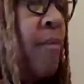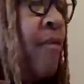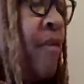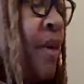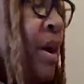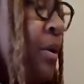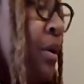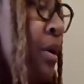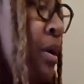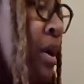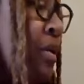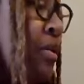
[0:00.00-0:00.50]

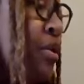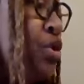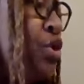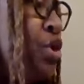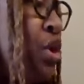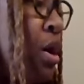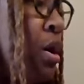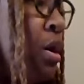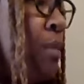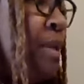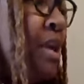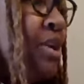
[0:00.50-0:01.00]
found another
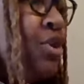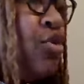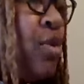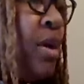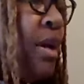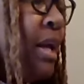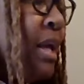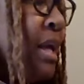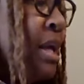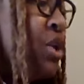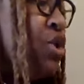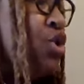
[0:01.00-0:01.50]
job, they trying
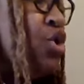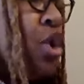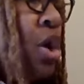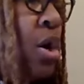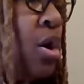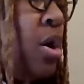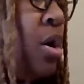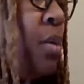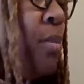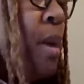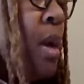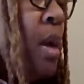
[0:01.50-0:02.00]
to get a
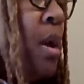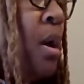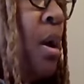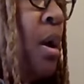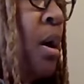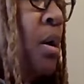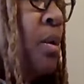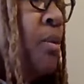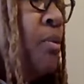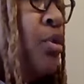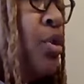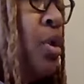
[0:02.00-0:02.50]
job,
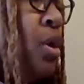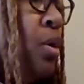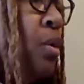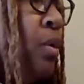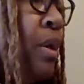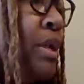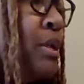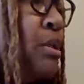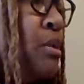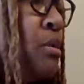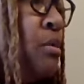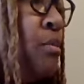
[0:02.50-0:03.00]
you know,
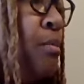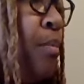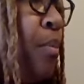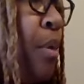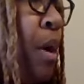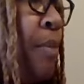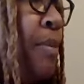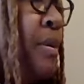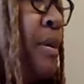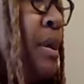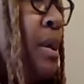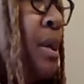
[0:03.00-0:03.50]
that's
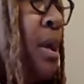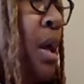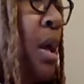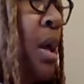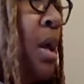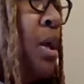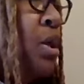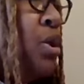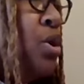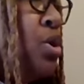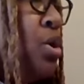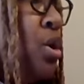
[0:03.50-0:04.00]
probably
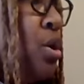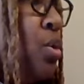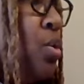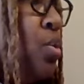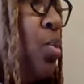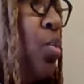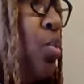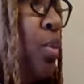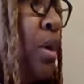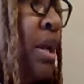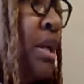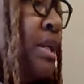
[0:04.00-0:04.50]
you
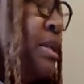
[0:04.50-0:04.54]
know in